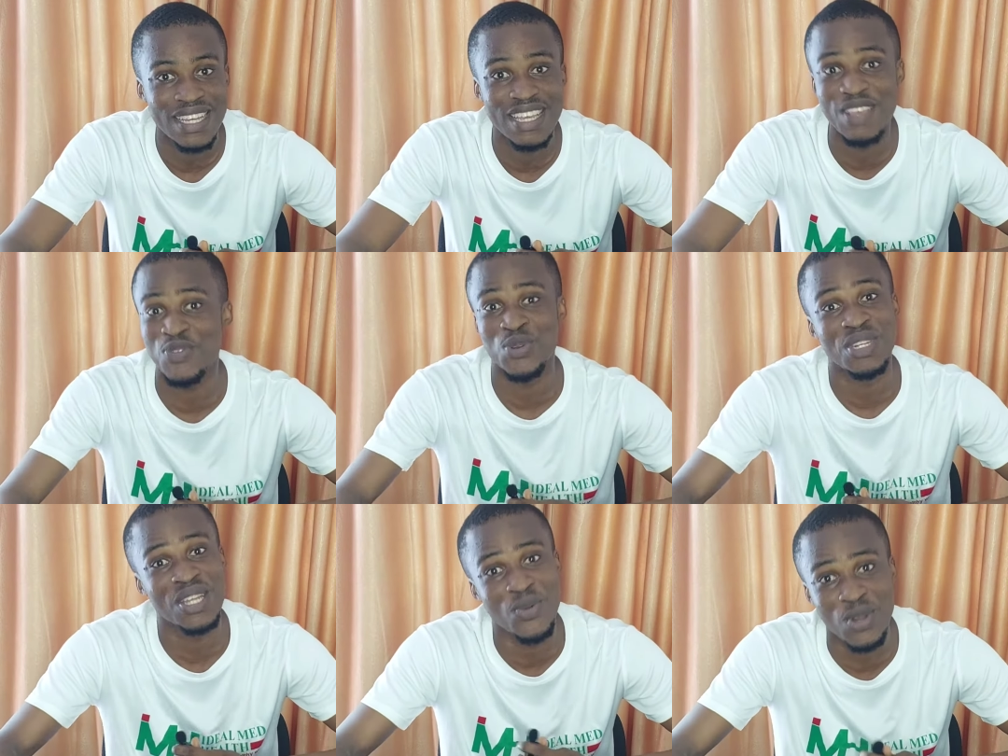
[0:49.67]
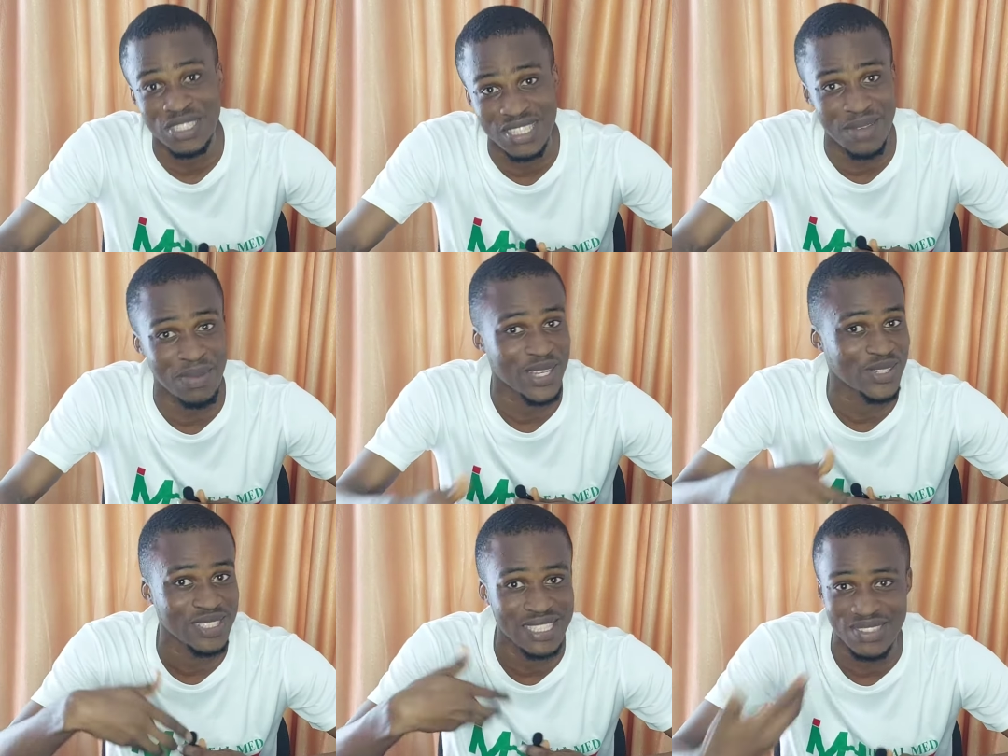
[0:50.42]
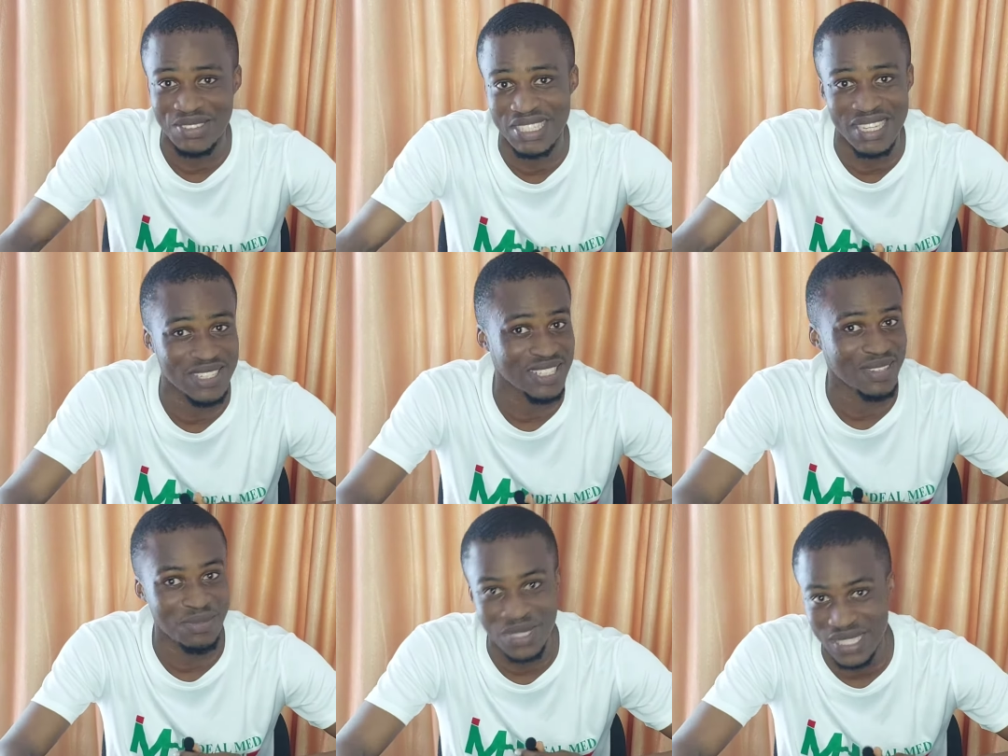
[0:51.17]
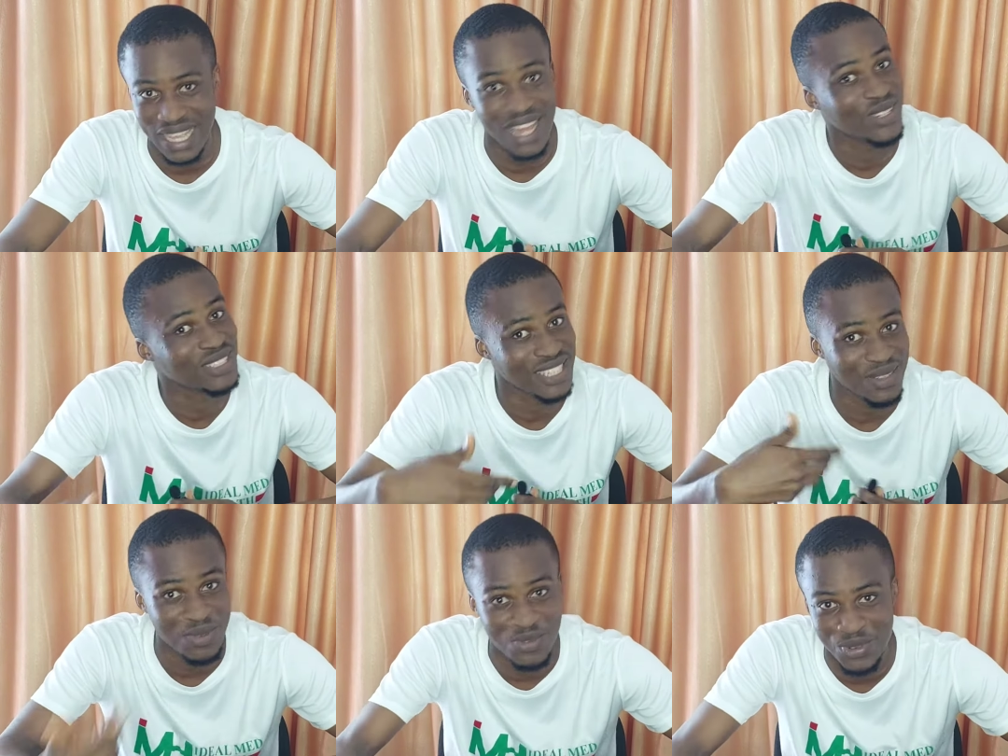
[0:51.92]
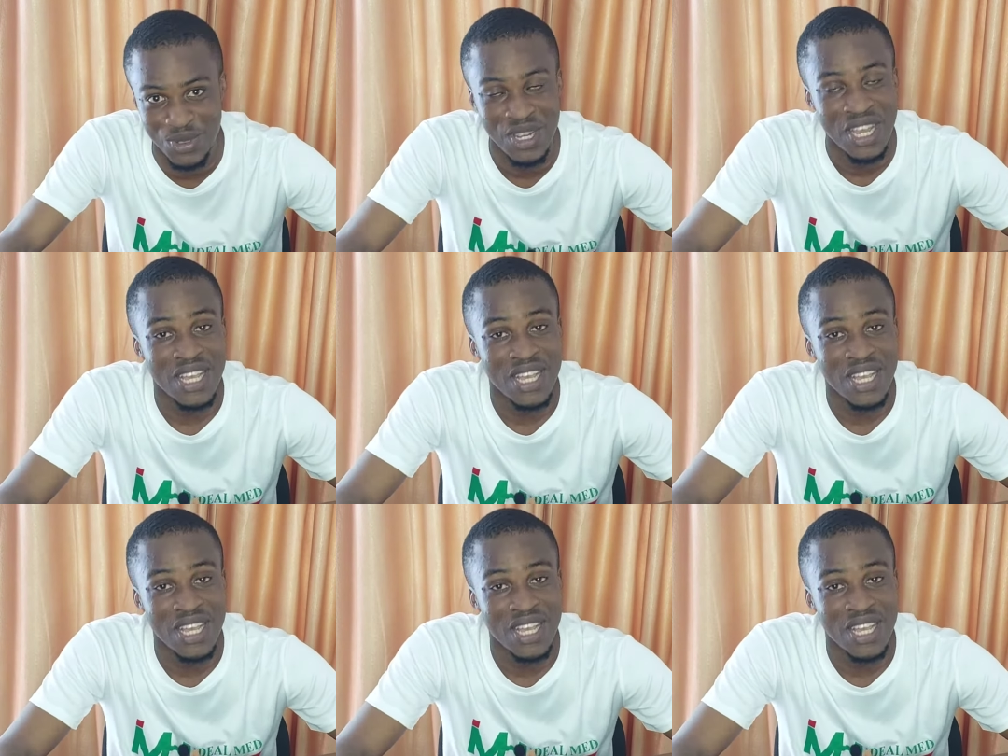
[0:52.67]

if you know they watch them, but you know they read them, they miss. I don't tell you before.